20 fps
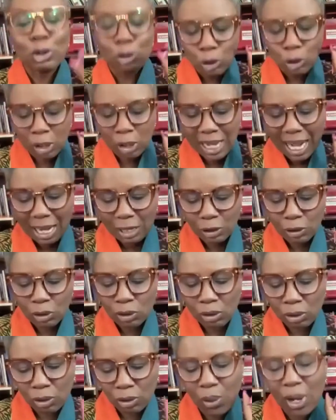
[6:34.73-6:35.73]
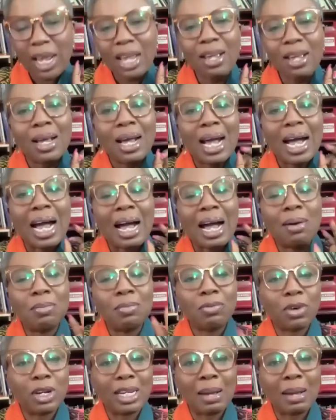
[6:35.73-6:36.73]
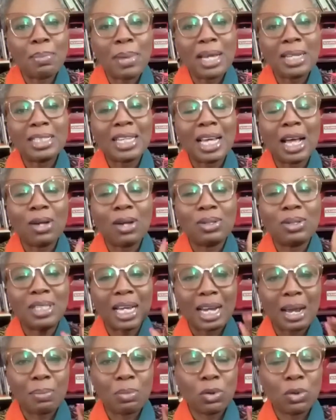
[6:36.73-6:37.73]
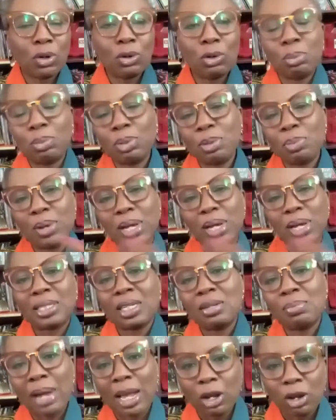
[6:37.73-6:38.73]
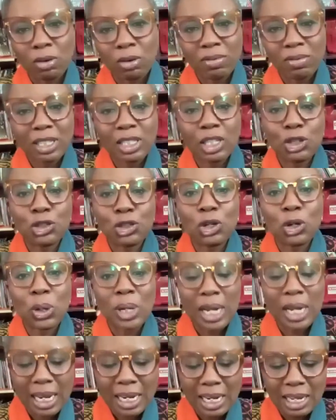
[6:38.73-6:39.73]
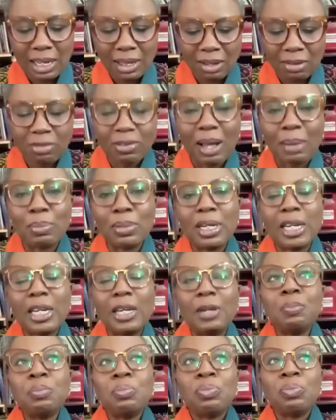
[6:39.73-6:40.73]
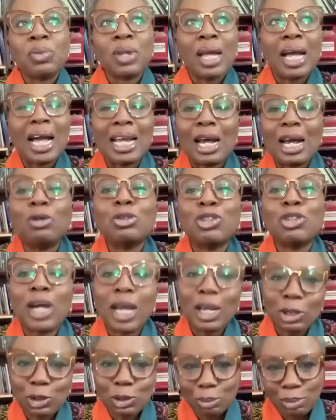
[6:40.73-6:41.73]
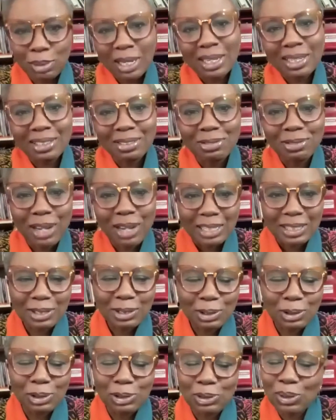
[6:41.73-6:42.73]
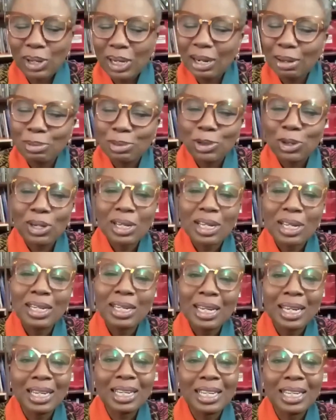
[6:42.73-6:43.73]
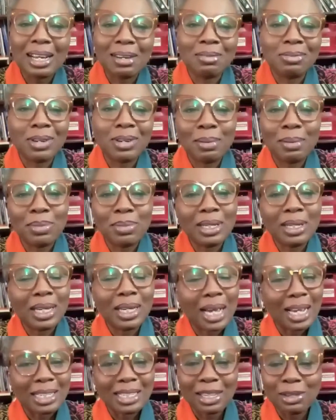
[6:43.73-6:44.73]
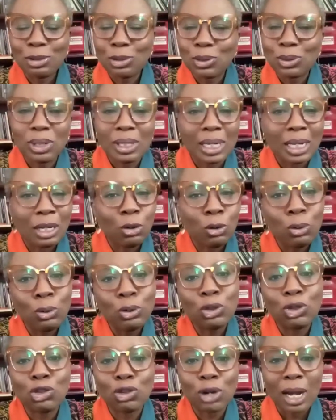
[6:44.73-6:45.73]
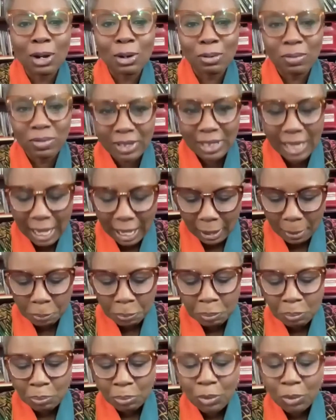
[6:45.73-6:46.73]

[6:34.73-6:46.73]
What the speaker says: So there are three fundamentals that I'm going to be basing my conversation on healing the family, and I'll try to make it fast because when I'm talking healing and family, I tend to lose track of time.